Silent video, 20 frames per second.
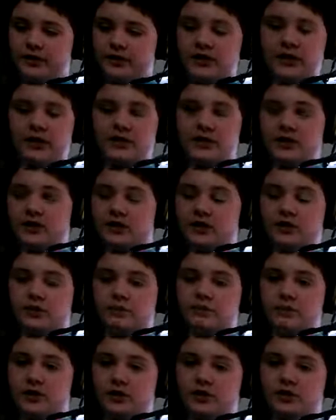that's a
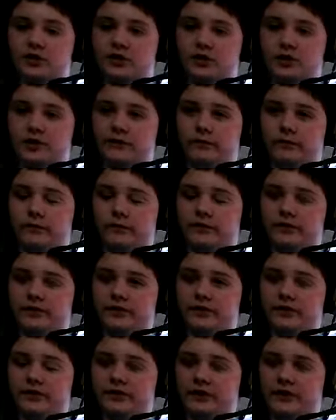bunch of
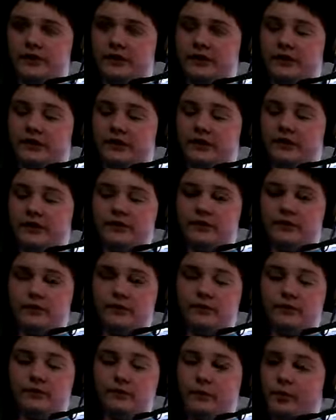levels, I don't
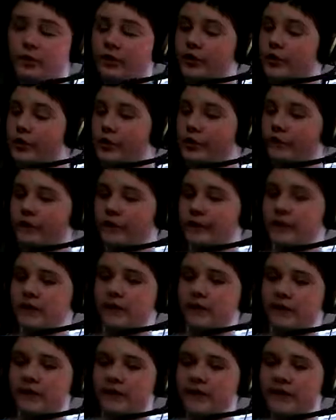even want to know how many
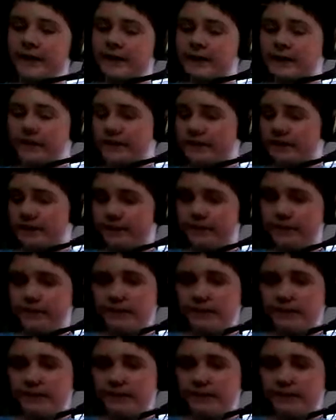levels that is.